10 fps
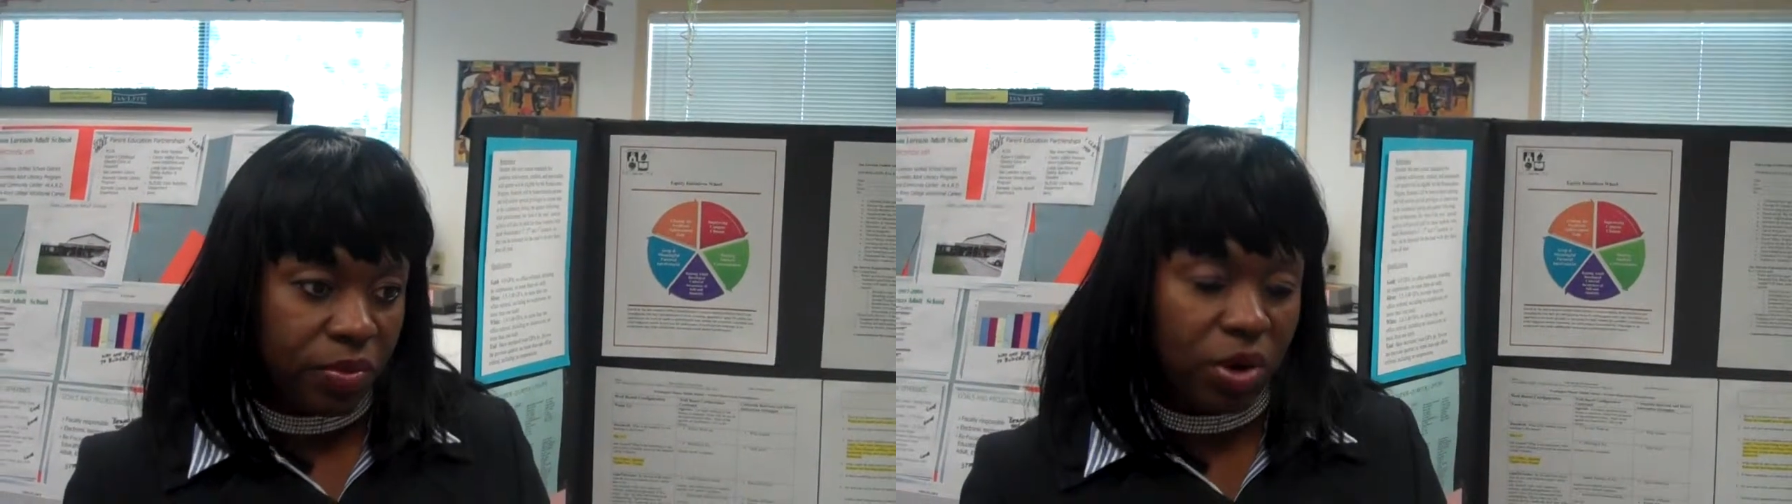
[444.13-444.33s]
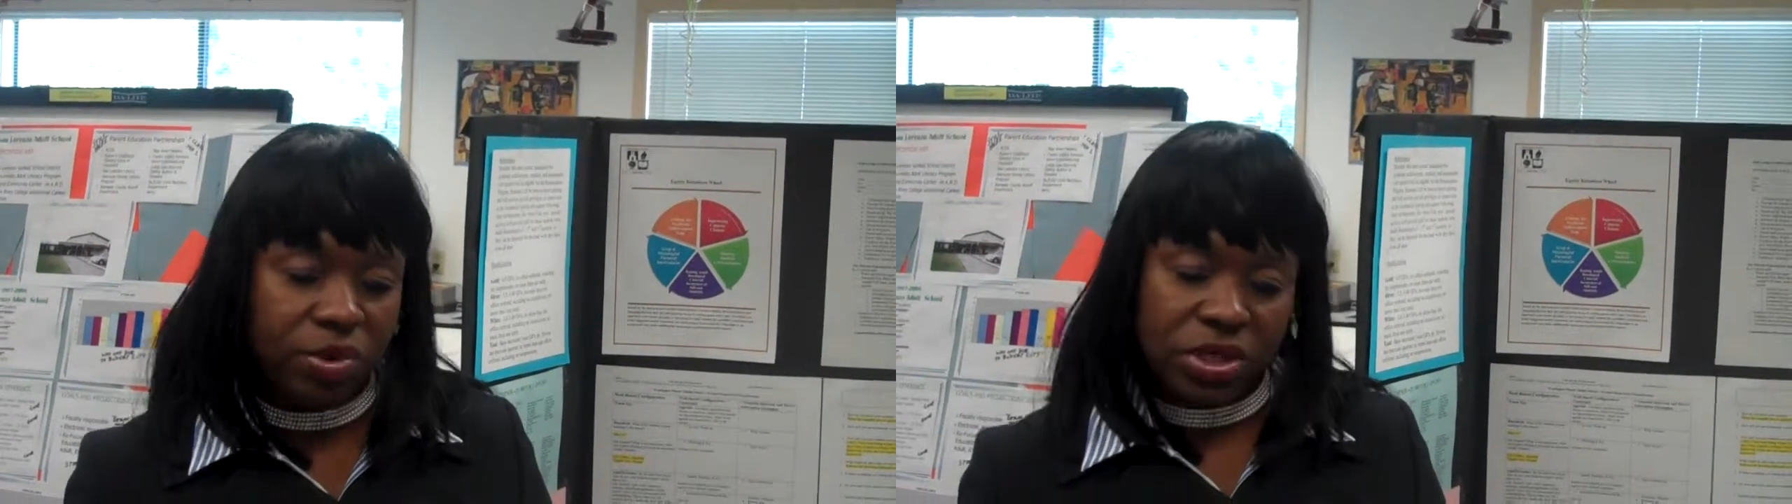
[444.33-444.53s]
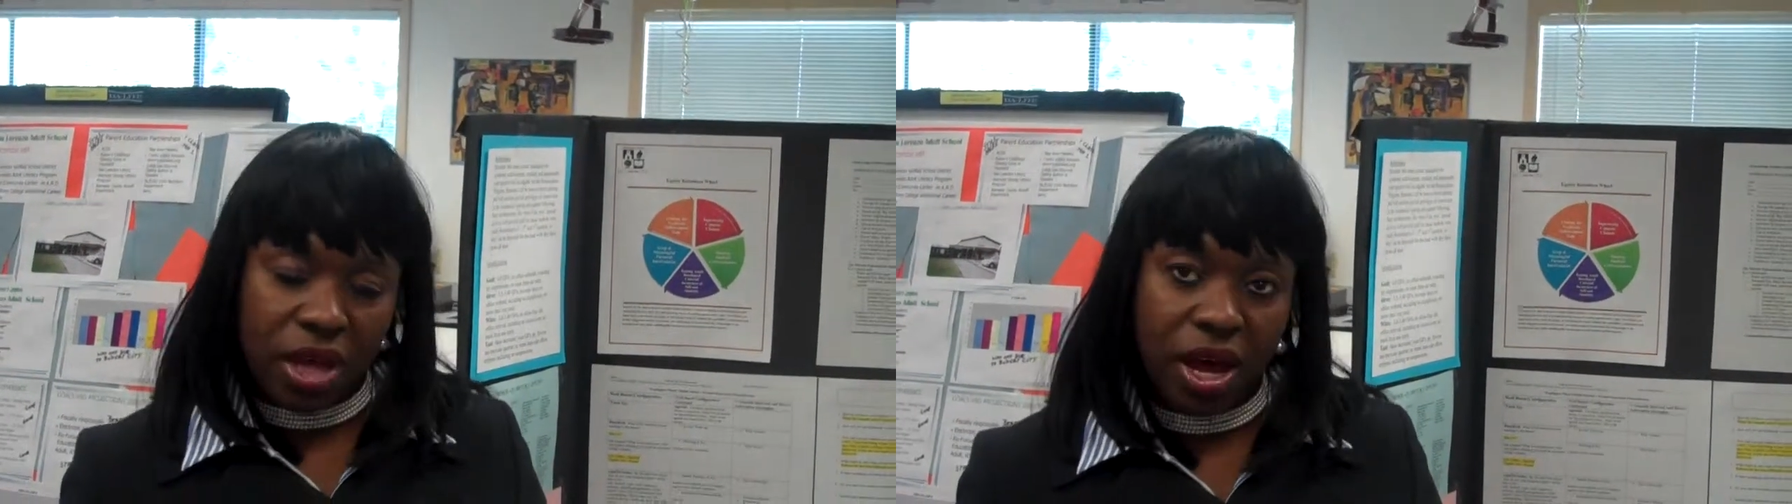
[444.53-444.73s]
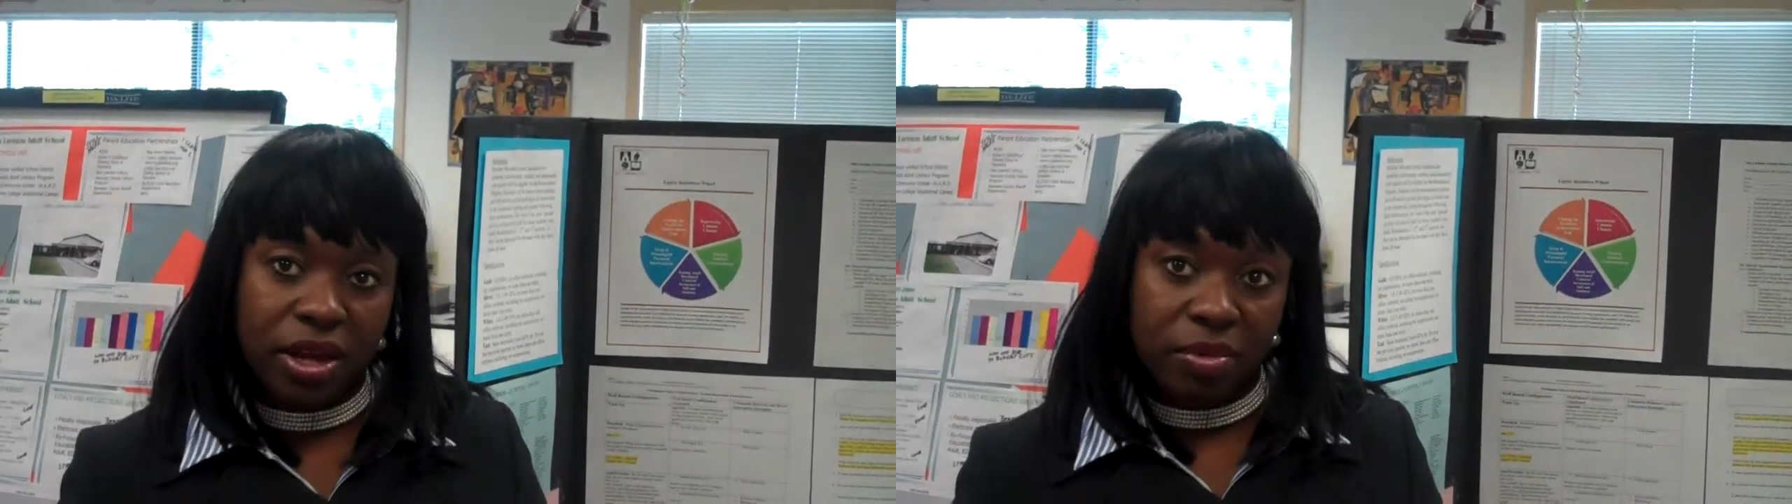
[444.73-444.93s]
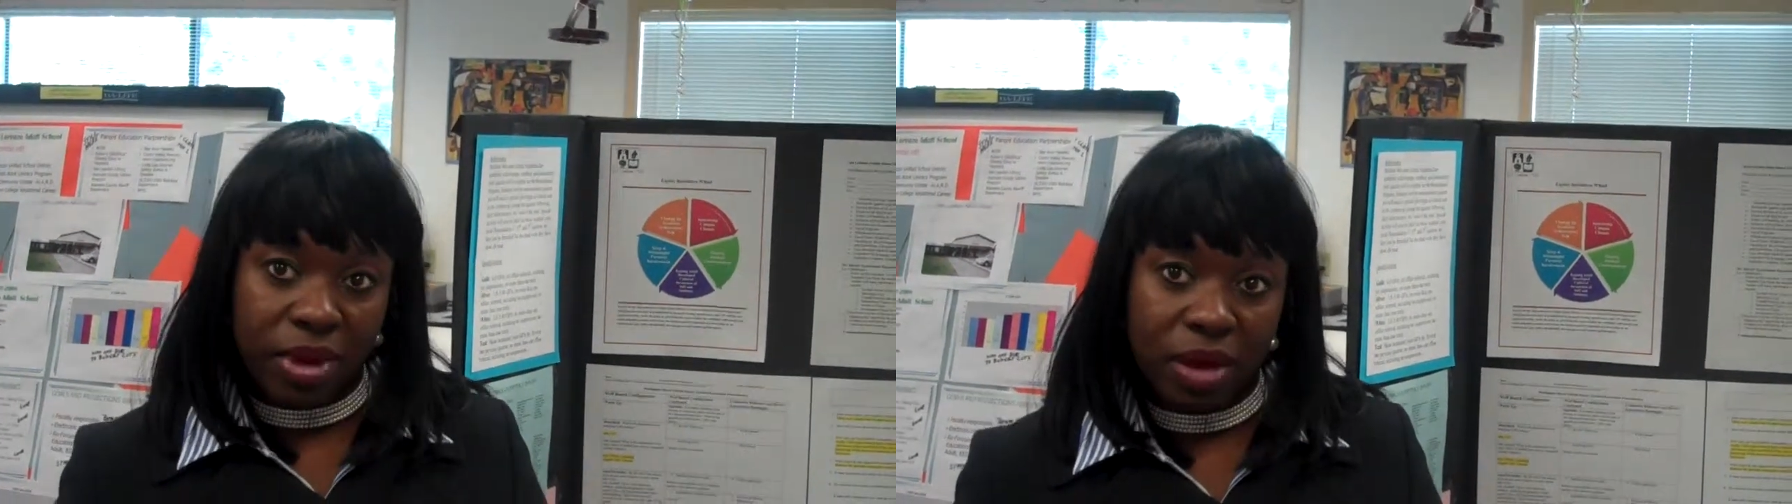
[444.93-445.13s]
what we're
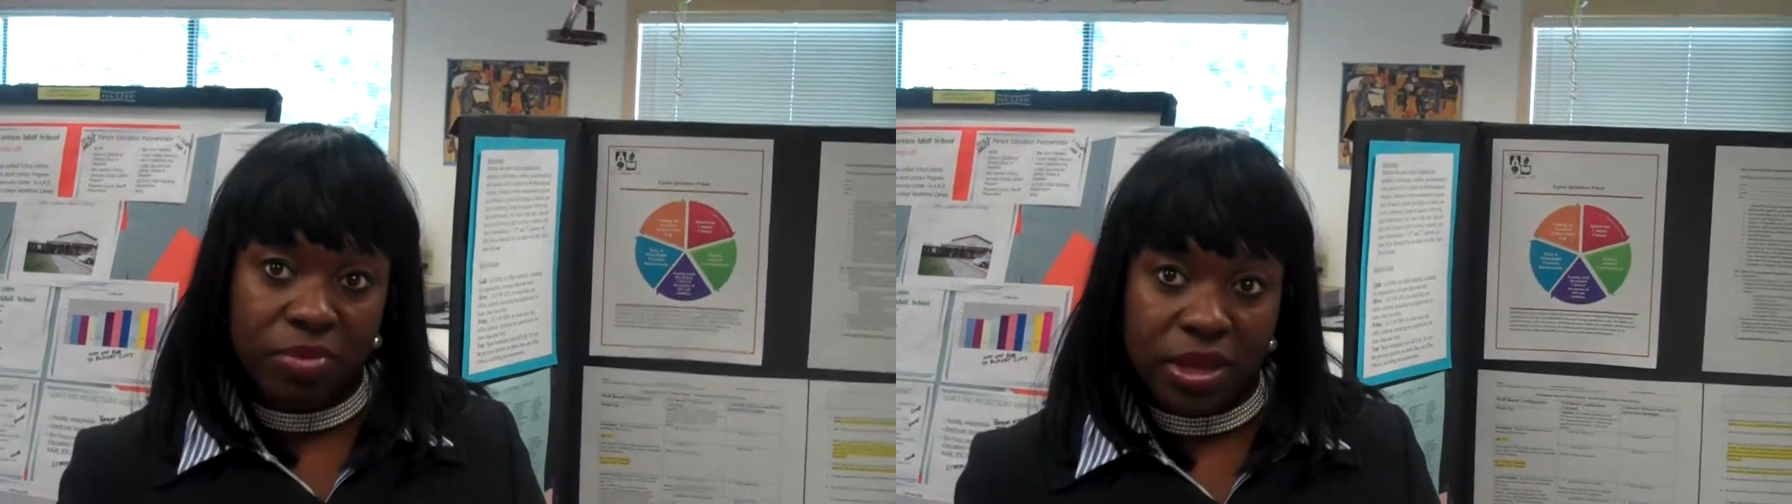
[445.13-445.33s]
talking about